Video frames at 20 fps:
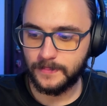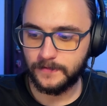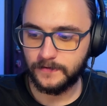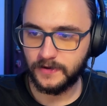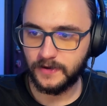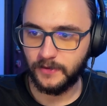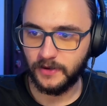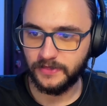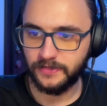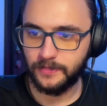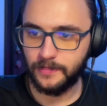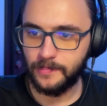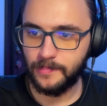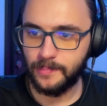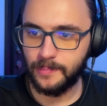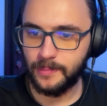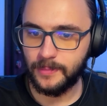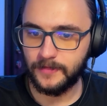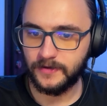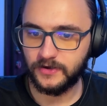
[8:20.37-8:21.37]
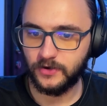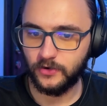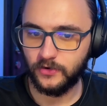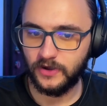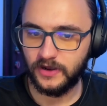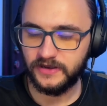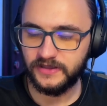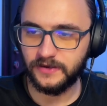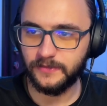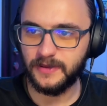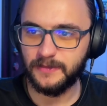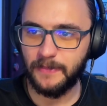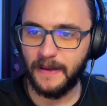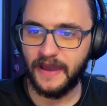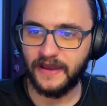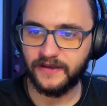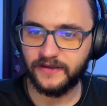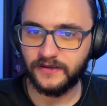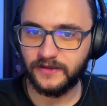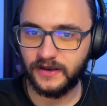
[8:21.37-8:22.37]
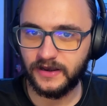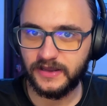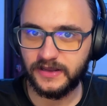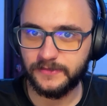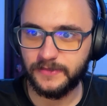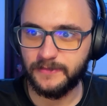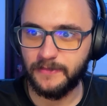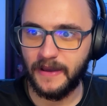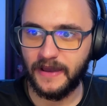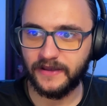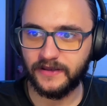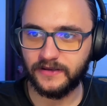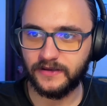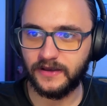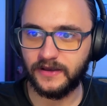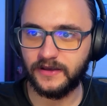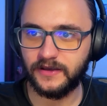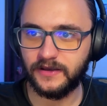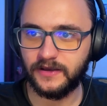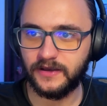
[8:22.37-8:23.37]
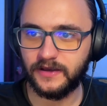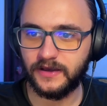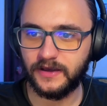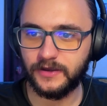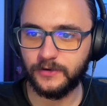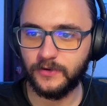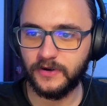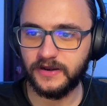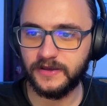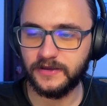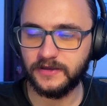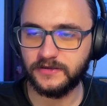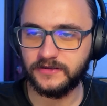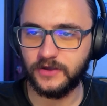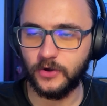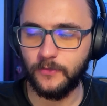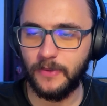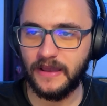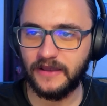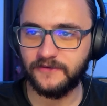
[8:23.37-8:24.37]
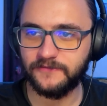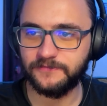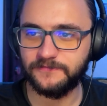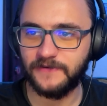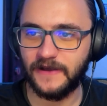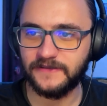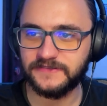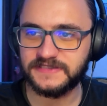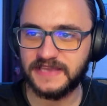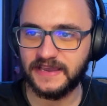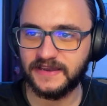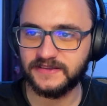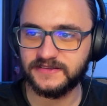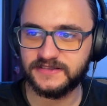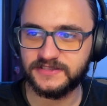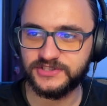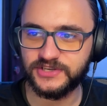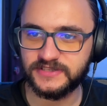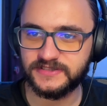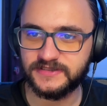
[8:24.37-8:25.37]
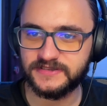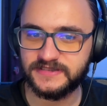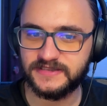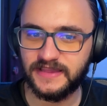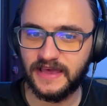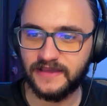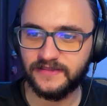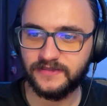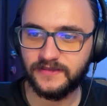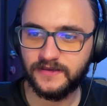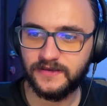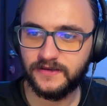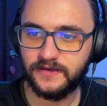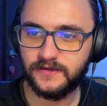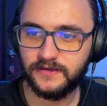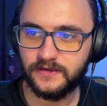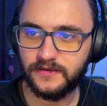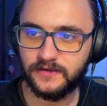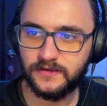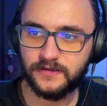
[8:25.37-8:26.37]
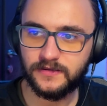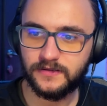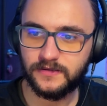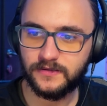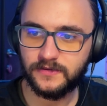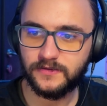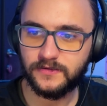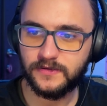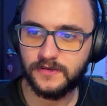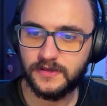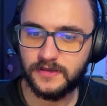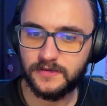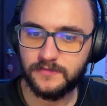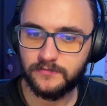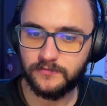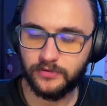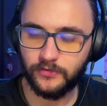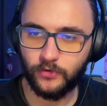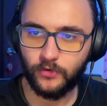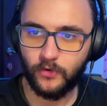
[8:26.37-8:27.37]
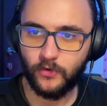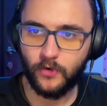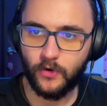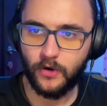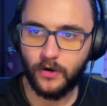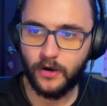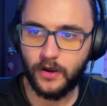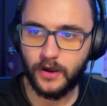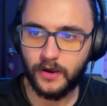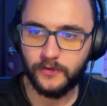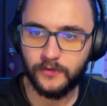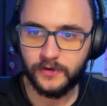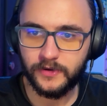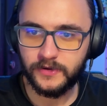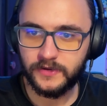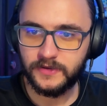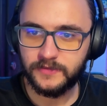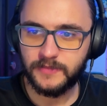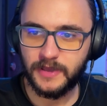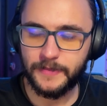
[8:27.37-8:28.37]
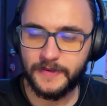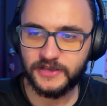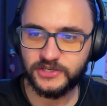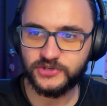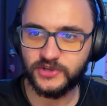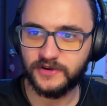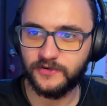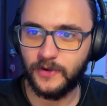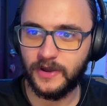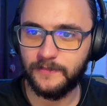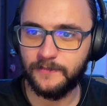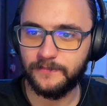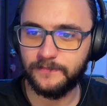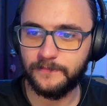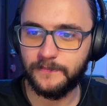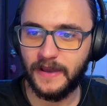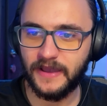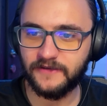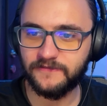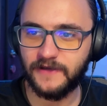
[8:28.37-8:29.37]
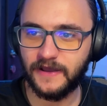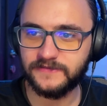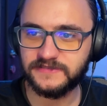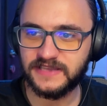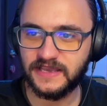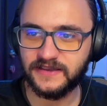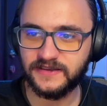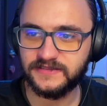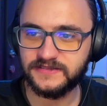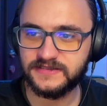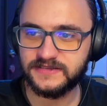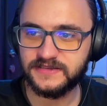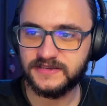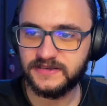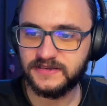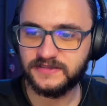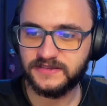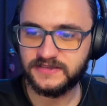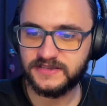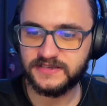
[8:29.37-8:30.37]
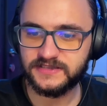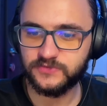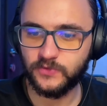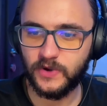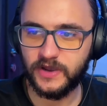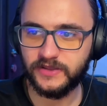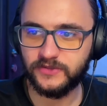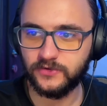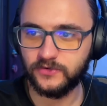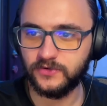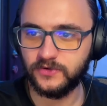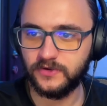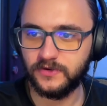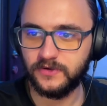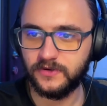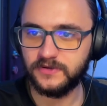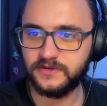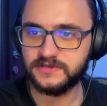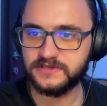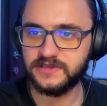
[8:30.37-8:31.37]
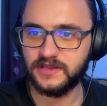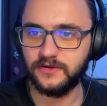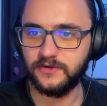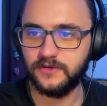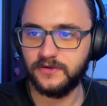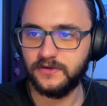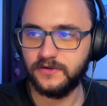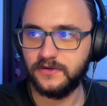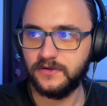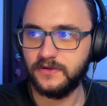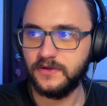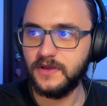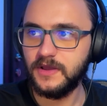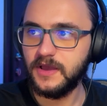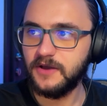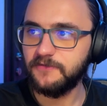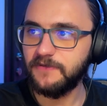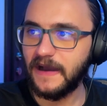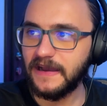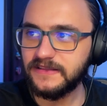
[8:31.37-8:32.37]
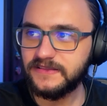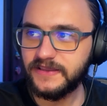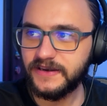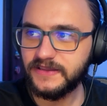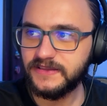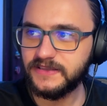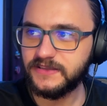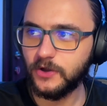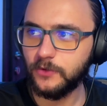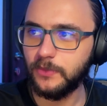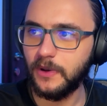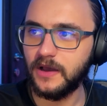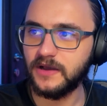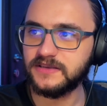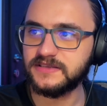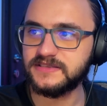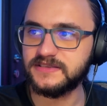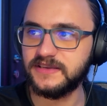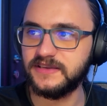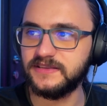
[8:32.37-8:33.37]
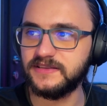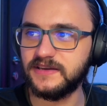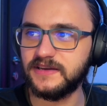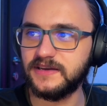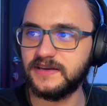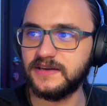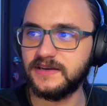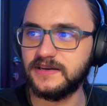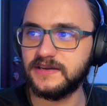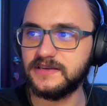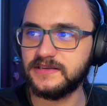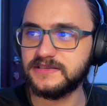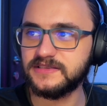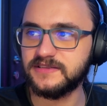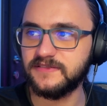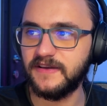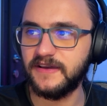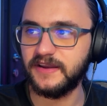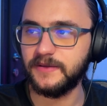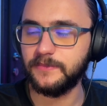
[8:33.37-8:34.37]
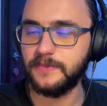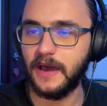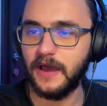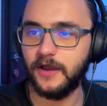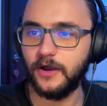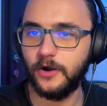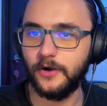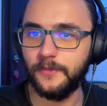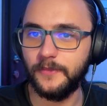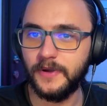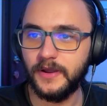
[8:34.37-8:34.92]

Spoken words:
Come on. Go a little bit back. I don't wanna go back 5 seconds just to see that. Bro. Maybe I should have went back 5 seconds. This is way too slow. Find three Ditto blocks in the Savannah biome.